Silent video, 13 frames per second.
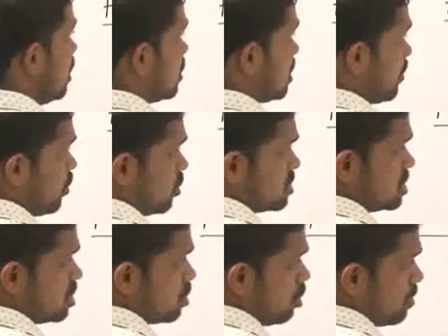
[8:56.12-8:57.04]
The force
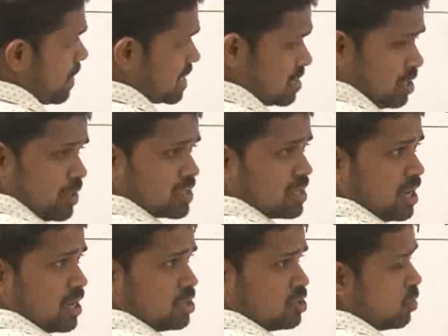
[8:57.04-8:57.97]
is equal to mass into
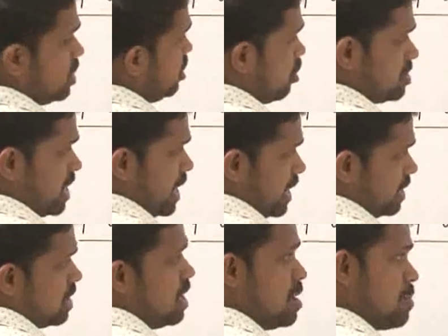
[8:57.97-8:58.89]
acceleration. We know
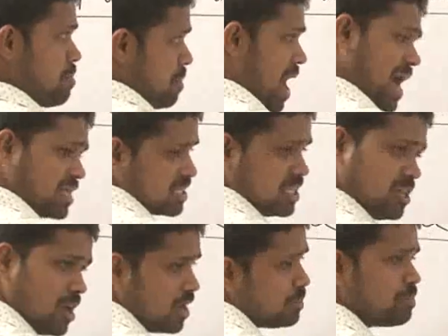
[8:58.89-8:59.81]
that mass is
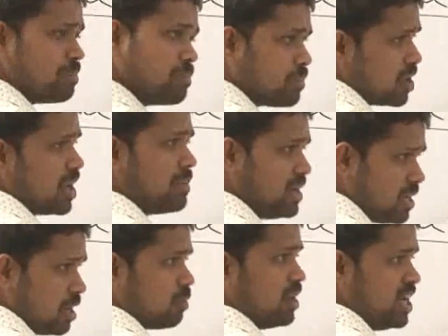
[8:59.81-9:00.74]
a
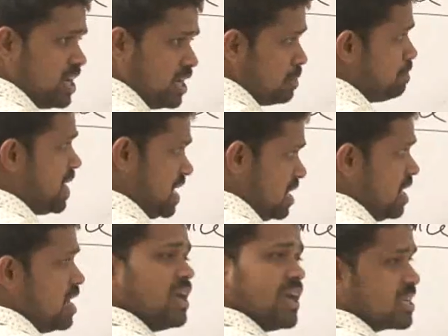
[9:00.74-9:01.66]
fundamental quantity,
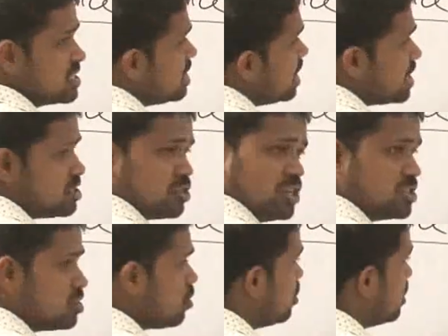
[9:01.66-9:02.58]
but acceleration
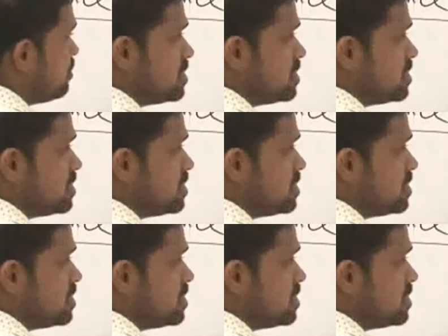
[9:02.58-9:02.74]
is not a